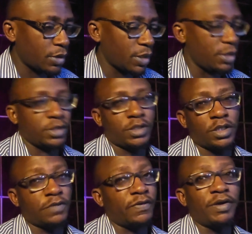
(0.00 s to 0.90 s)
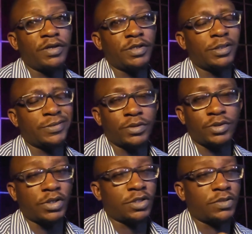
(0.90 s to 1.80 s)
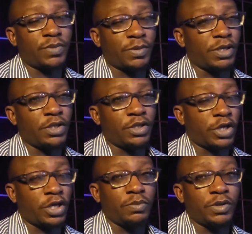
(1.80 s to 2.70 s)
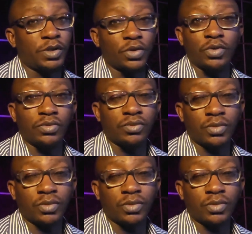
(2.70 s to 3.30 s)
and it's very easy. It's just probably a third below.